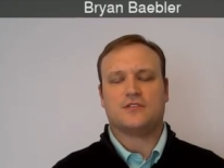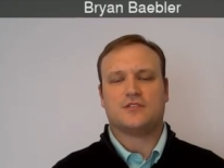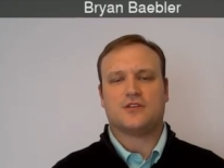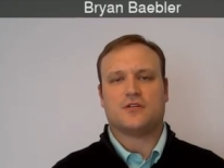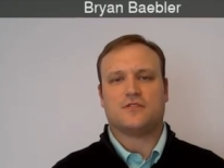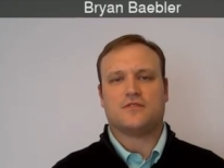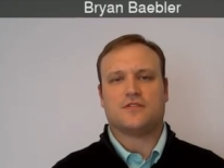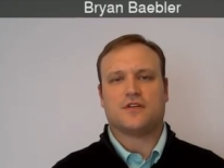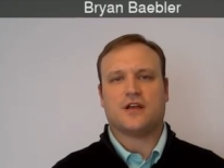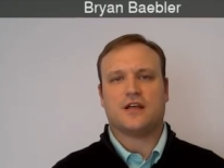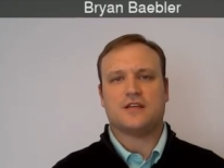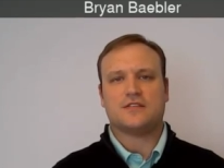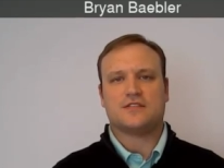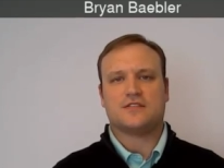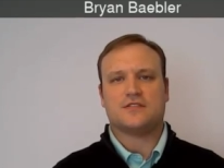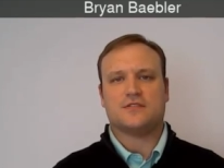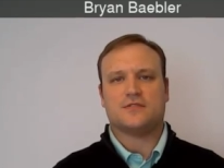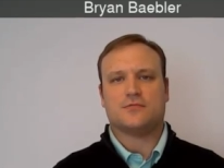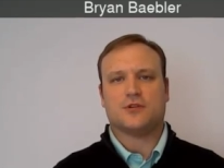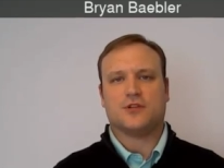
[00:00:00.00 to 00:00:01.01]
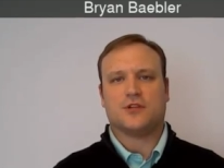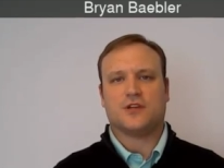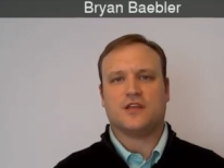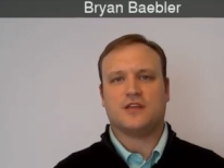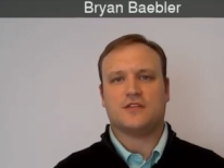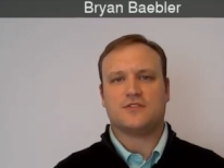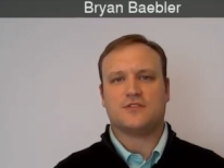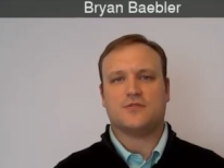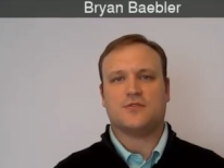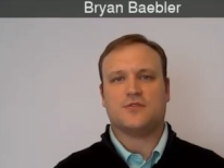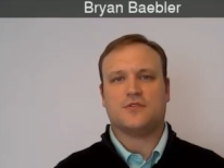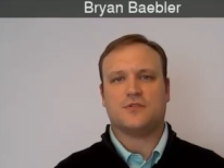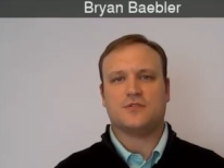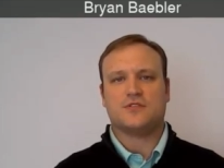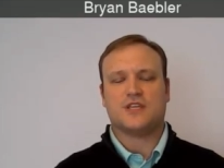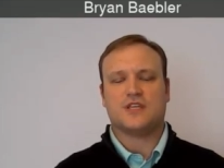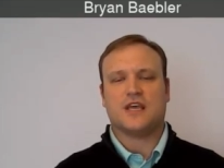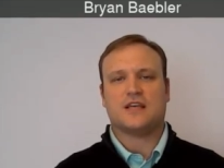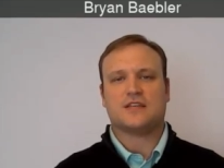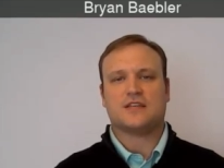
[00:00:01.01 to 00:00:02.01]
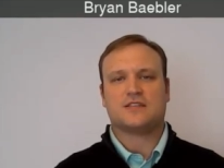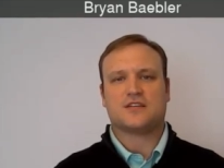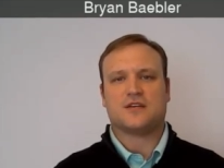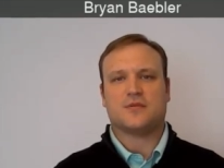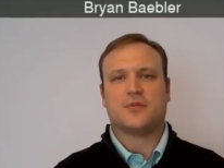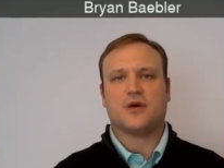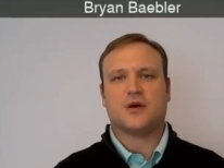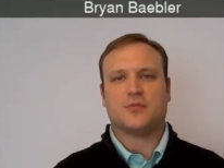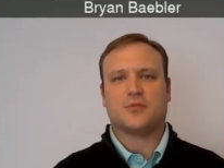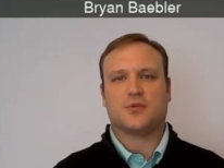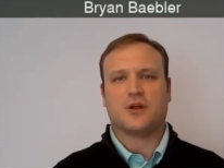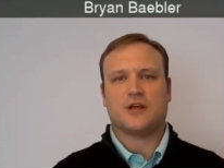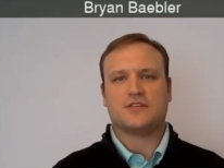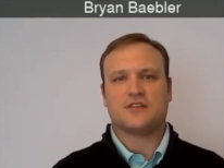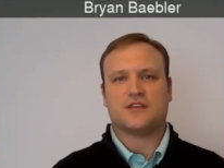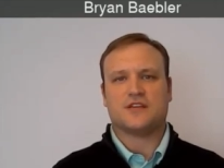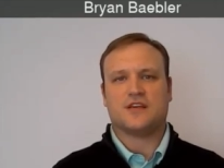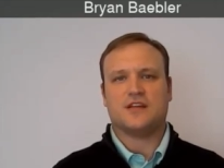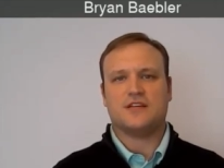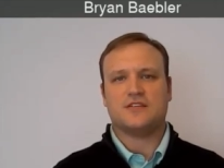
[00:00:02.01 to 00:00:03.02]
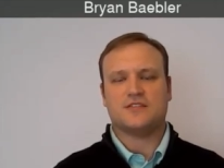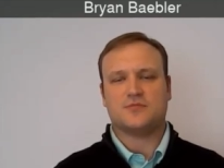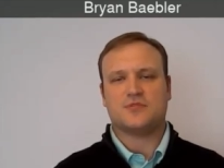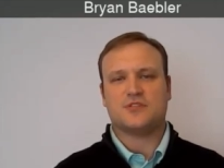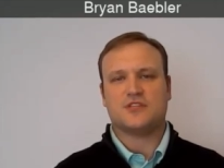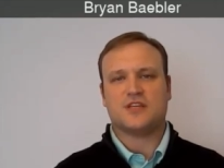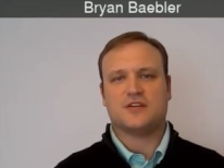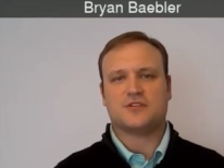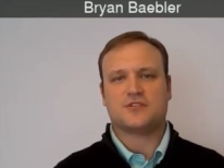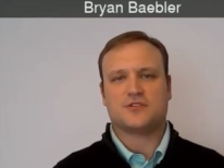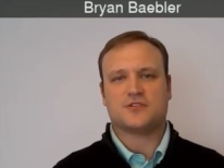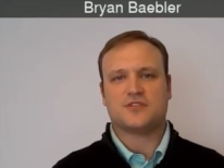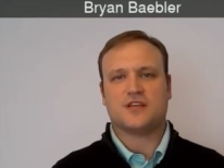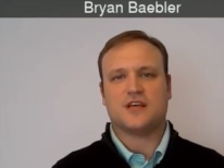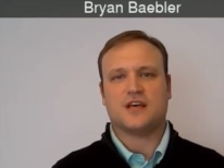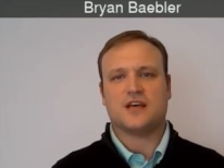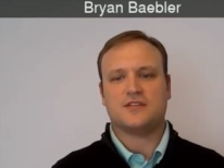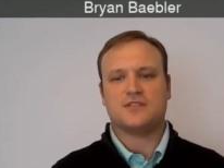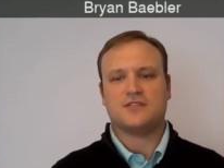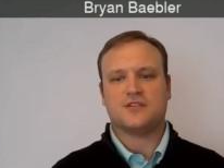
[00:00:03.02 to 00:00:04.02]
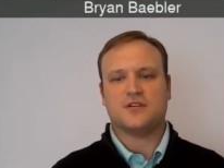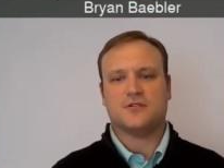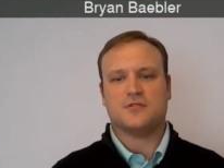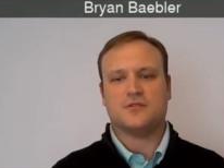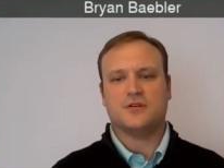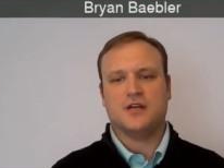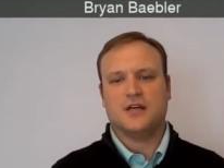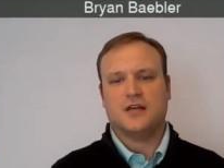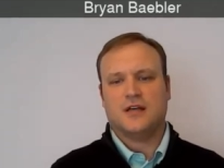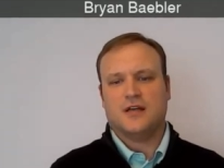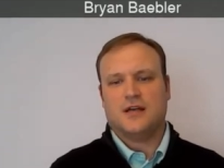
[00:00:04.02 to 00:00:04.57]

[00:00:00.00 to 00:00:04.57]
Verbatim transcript: it's hard for guys to really get too enthusiastic about pricing any substantial size. So.